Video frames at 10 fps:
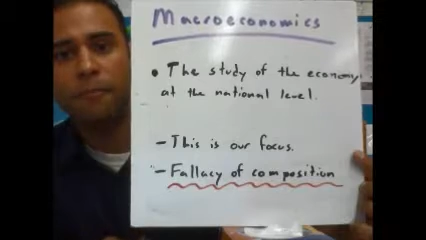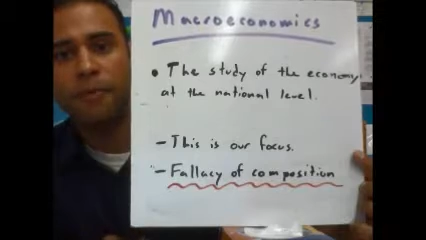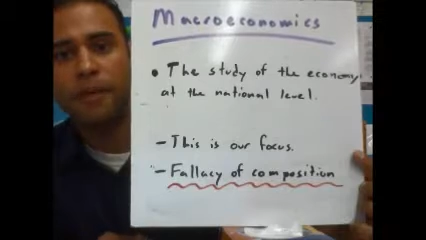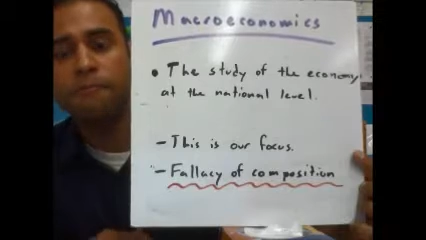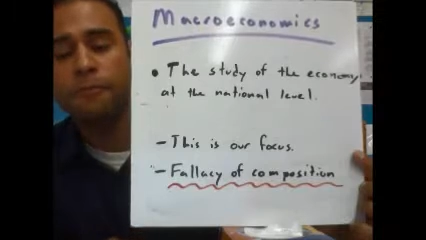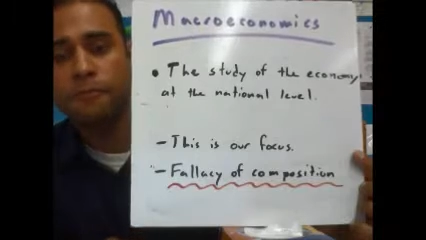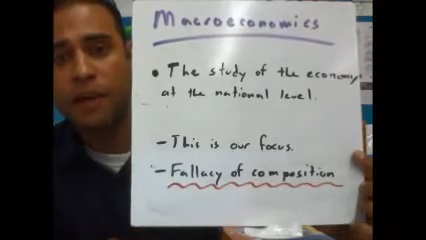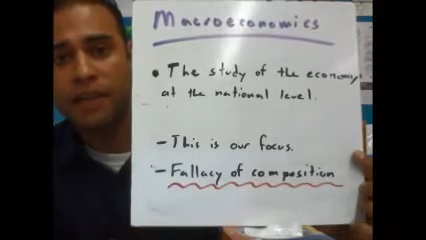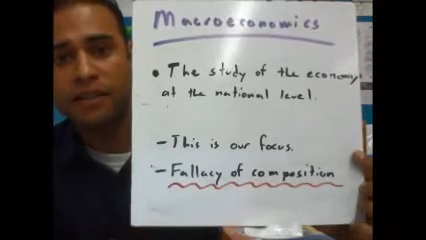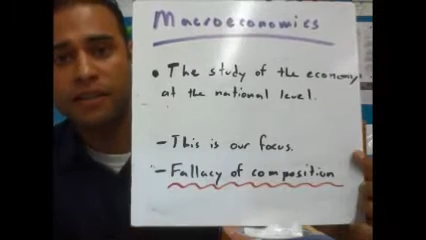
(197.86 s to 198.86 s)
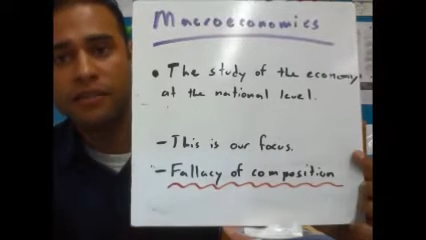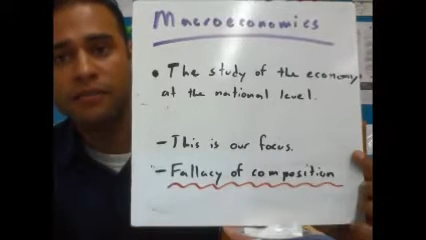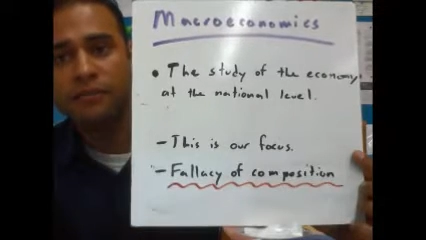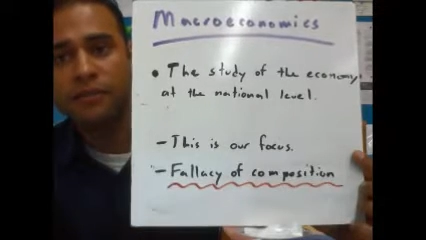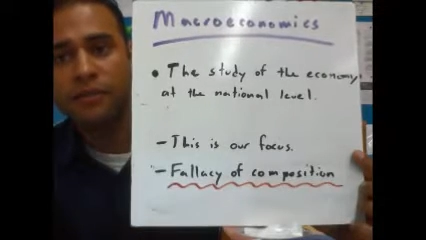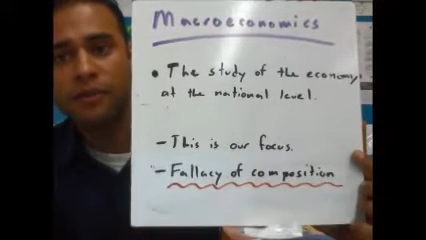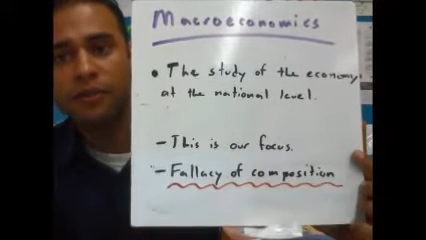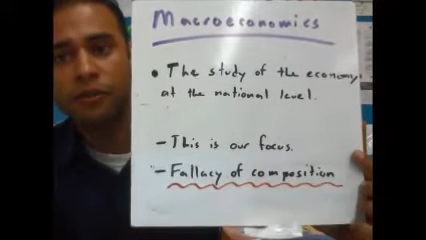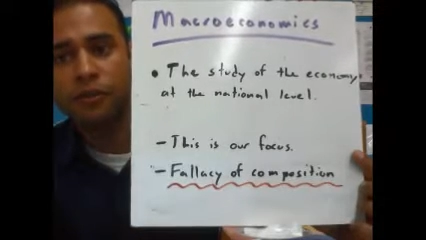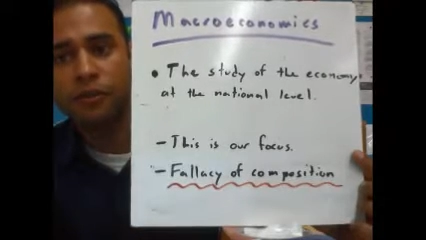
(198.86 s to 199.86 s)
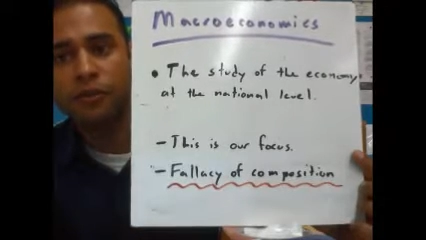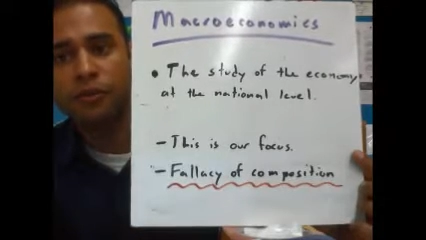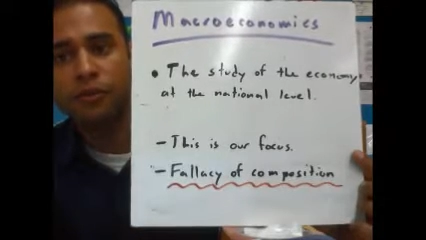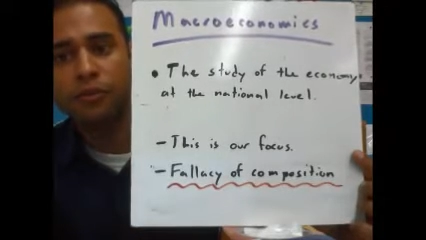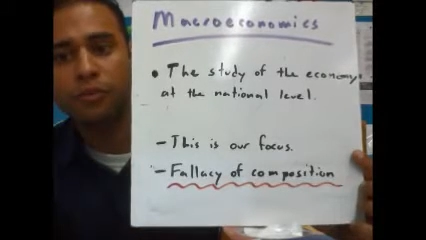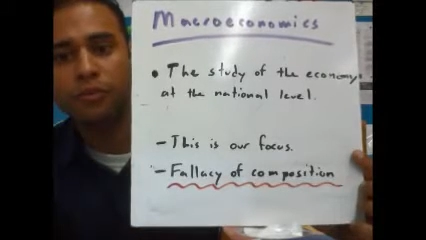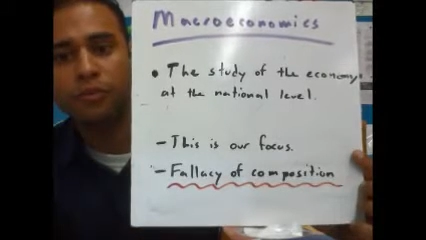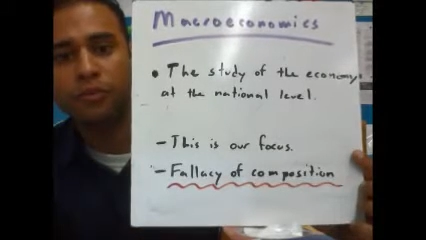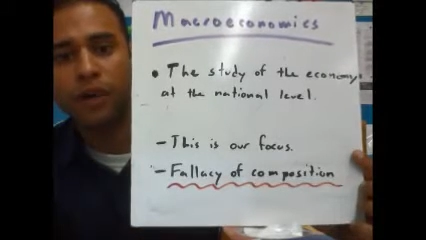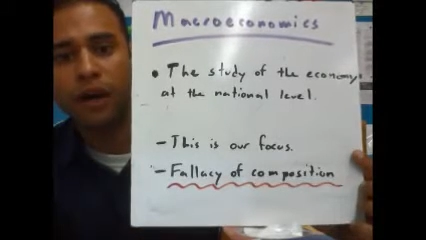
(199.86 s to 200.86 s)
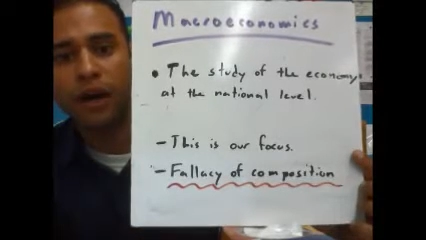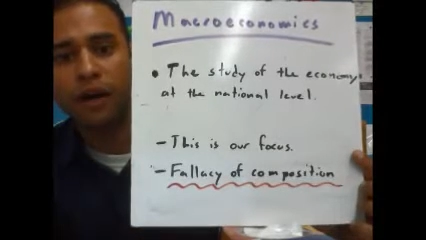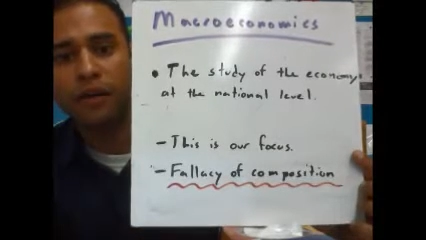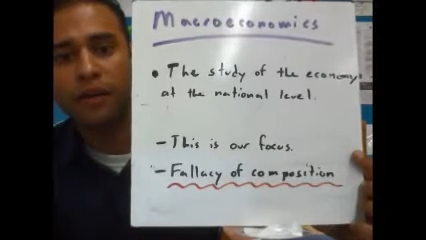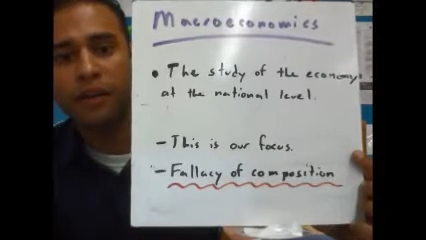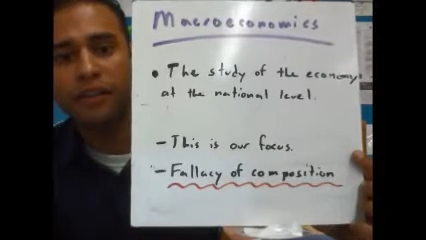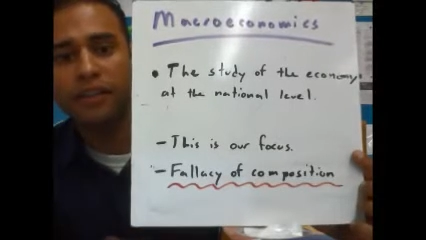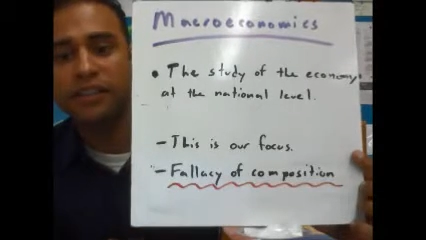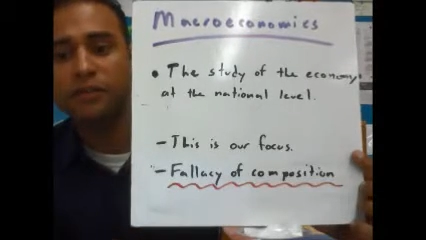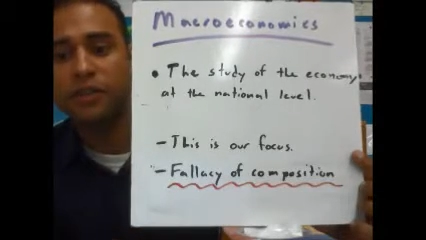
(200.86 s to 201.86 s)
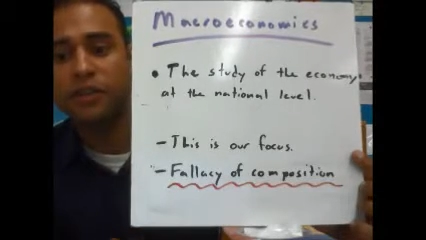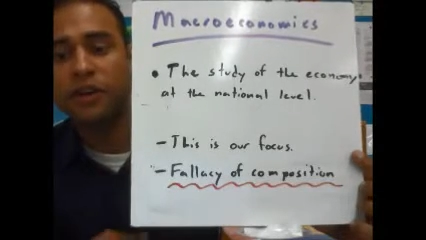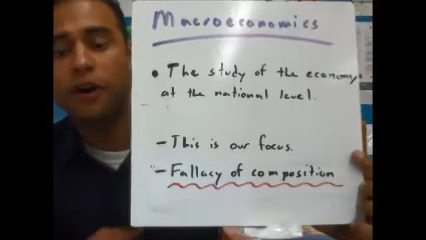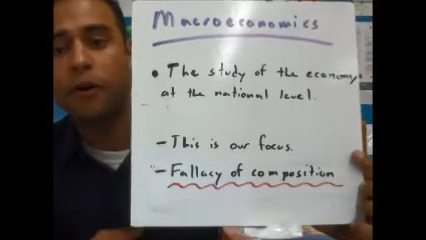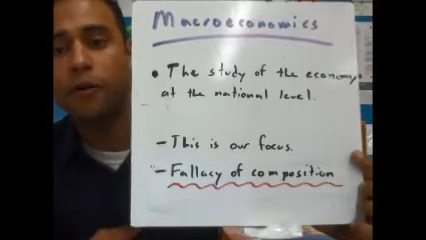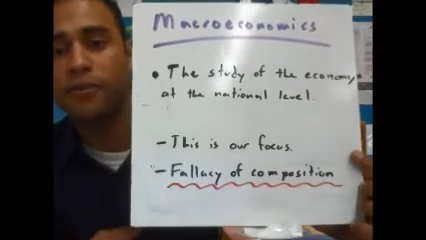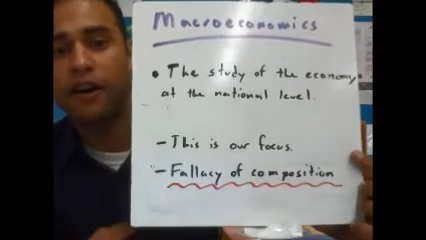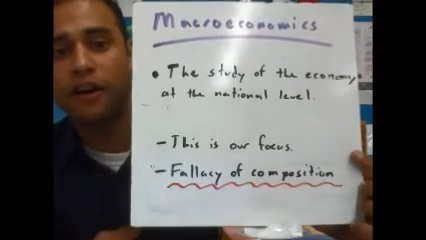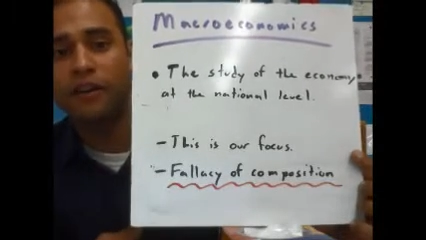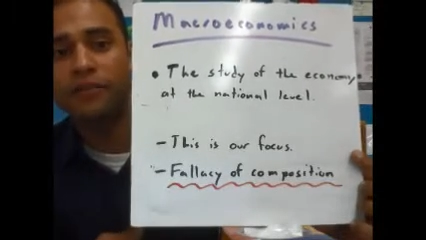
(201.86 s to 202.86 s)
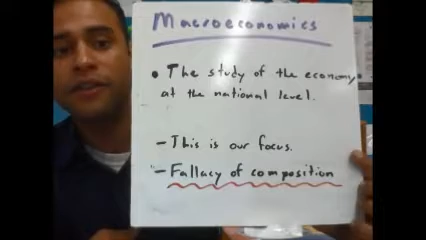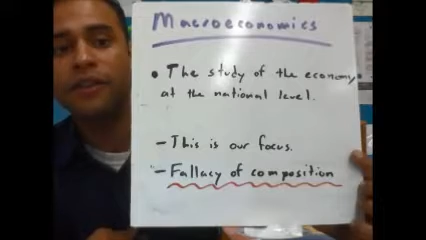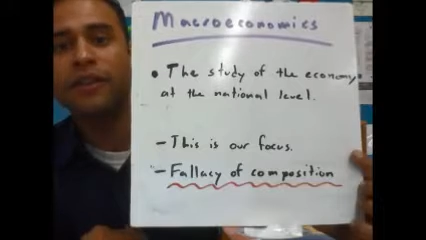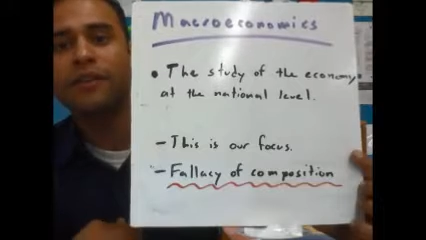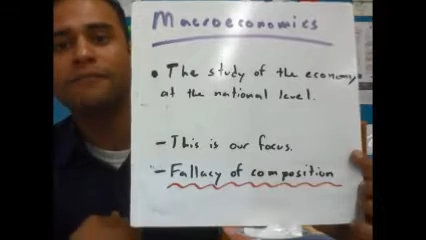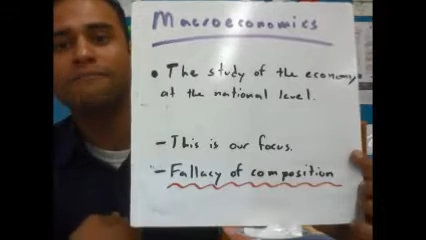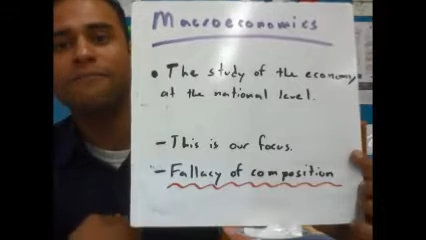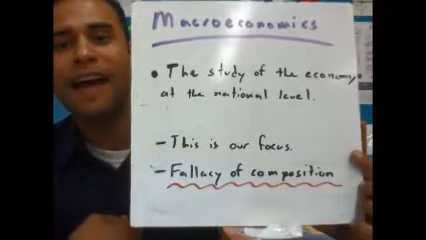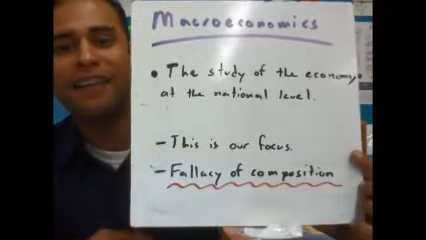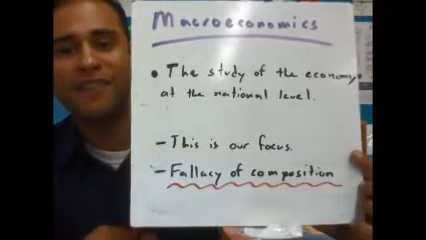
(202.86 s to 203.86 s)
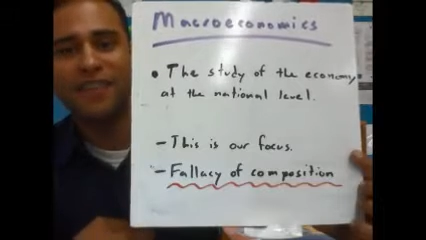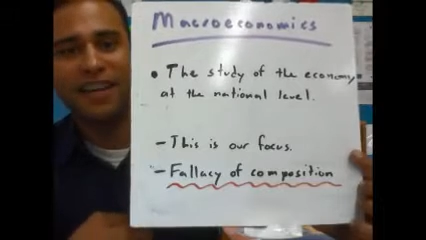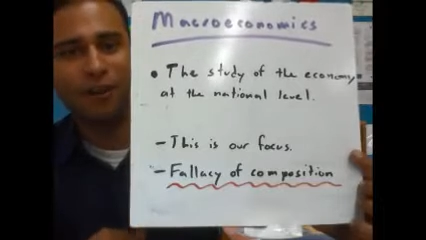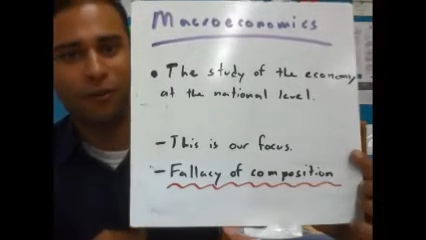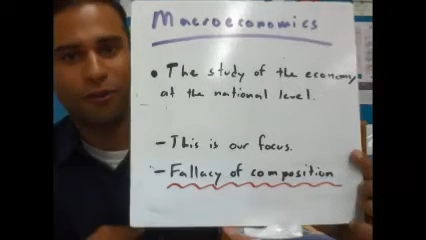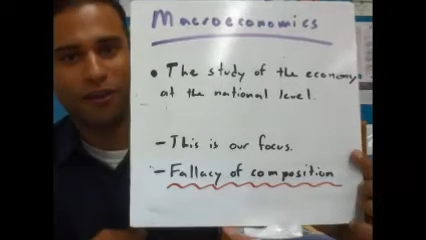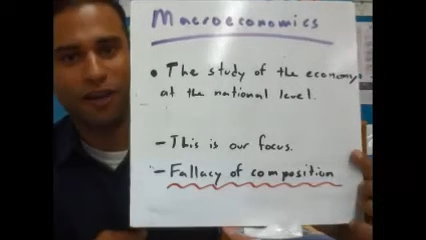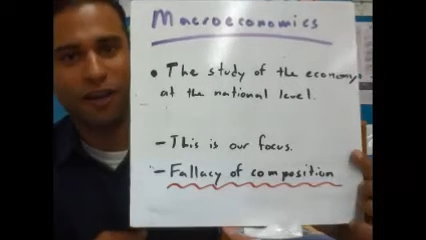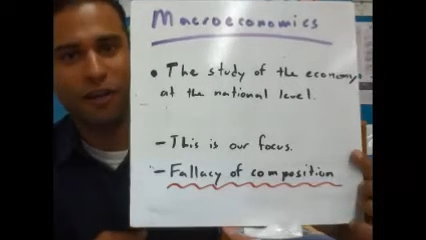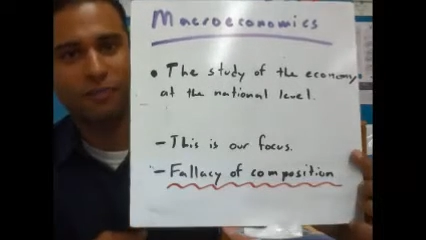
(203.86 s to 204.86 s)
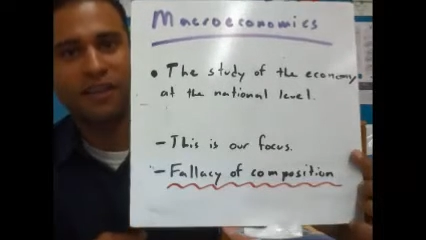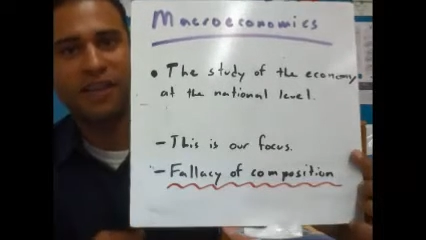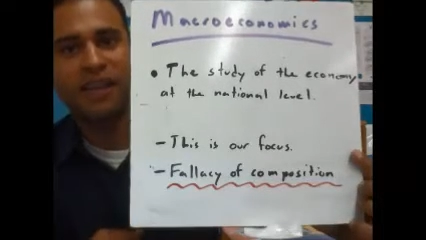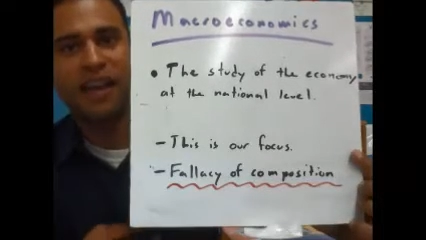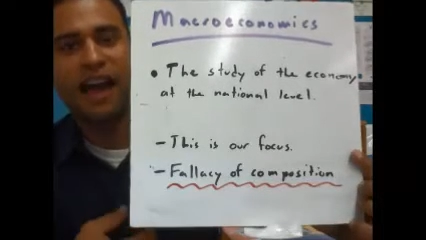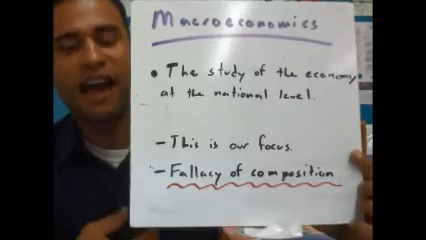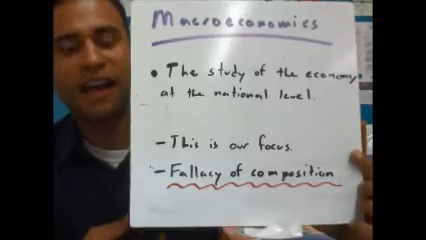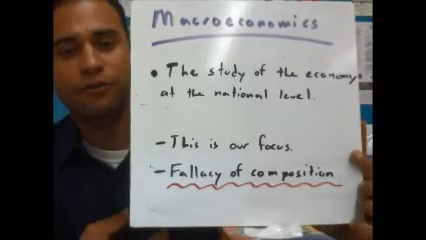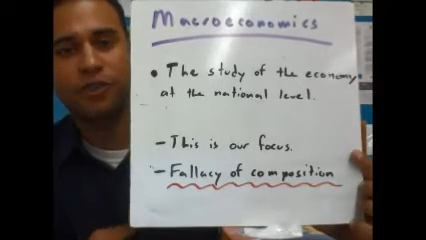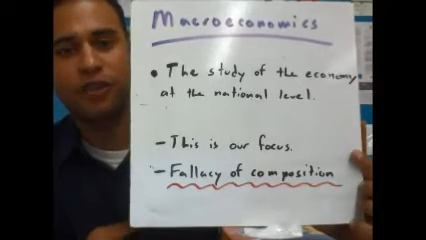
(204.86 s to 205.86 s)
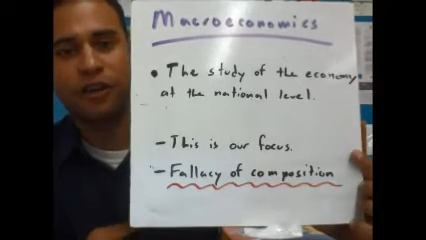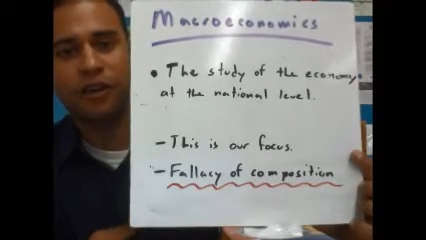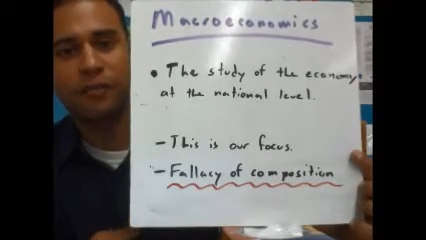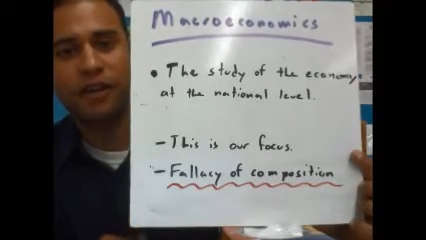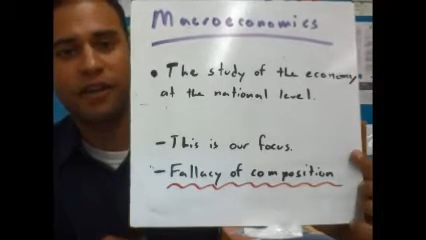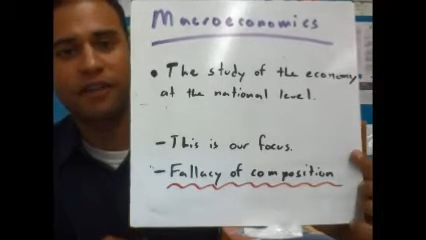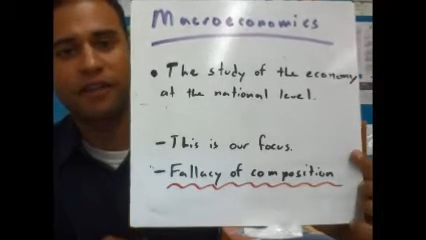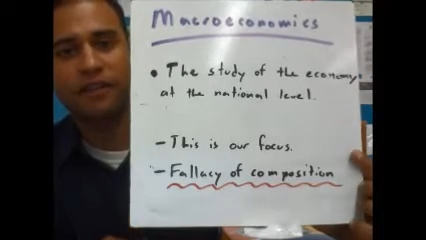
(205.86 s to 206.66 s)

implemented to at least with the hopes of having a healthy economy as we talk about it